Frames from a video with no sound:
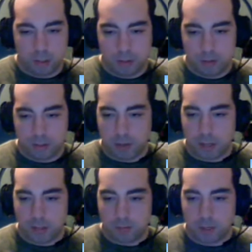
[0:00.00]
to
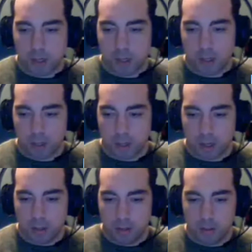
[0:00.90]
pass by
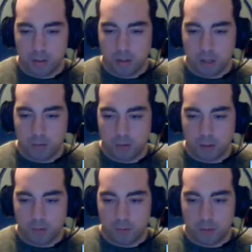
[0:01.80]

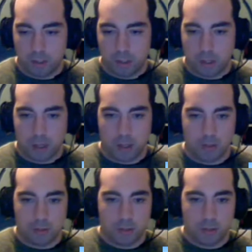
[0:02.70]
uneventfully,
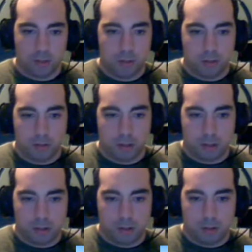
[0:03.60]
and
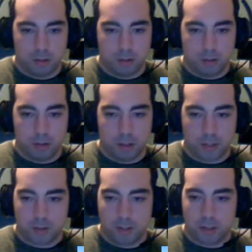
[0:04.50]
next
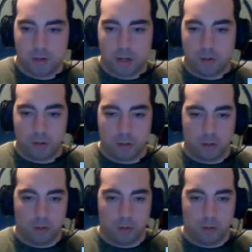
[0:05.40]
thing you know, you